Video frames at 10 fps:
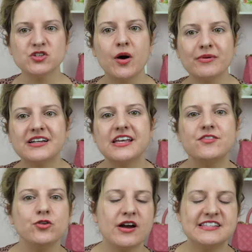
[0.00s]
So I'm gonna
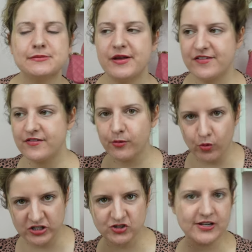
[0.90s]
give you guys like my favorite
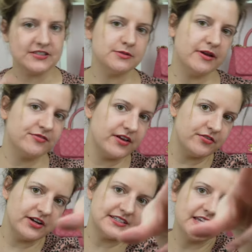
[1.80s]
moisturizer, my
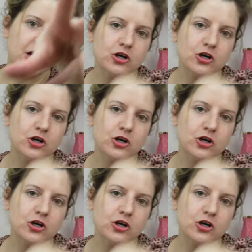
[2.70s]
favorite